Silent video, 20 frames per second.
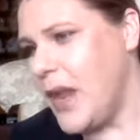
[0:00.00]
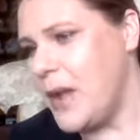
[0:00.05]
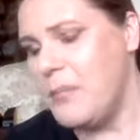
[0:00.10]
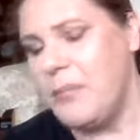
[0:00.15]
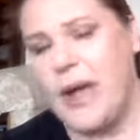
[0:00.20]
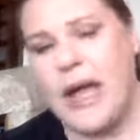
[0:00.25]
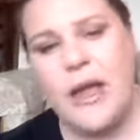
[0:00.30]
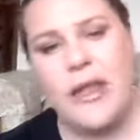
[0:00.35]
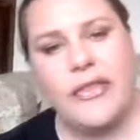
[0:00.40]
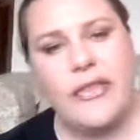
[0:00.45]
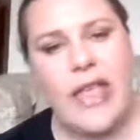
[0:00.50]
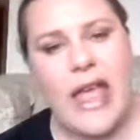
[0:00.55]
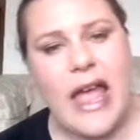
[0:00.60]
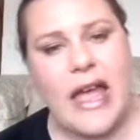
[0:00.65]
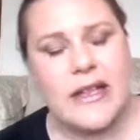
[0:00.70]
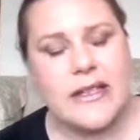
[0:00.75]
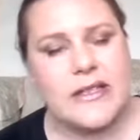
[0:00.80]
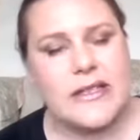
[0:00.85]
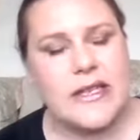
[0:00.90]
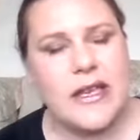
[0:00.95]
But
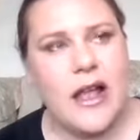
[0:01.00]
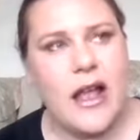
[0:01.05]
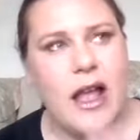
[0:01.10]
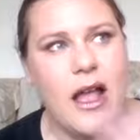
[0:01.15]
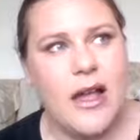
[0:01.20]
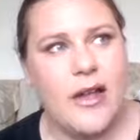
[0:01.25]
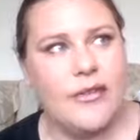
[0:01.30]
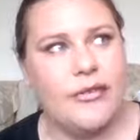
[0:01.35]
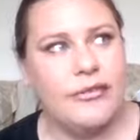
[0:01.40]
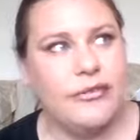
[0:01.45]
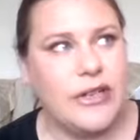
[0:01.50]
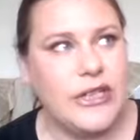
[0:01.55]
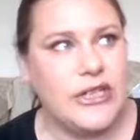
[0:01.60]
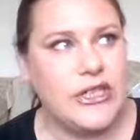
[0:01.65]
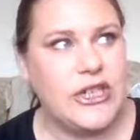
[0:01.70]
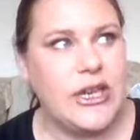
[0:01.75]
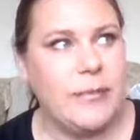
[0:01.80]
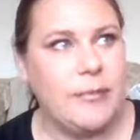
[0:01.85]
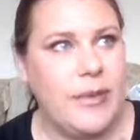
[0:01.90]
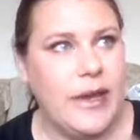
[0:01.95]
that free
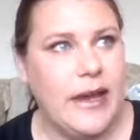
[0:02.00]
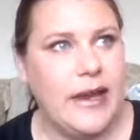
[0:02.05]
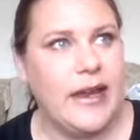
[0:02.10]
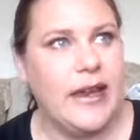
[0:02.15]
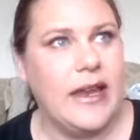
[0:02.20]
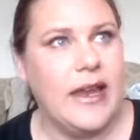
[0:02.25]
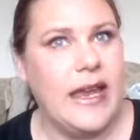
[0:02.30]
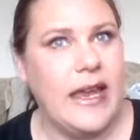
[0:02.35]
shipping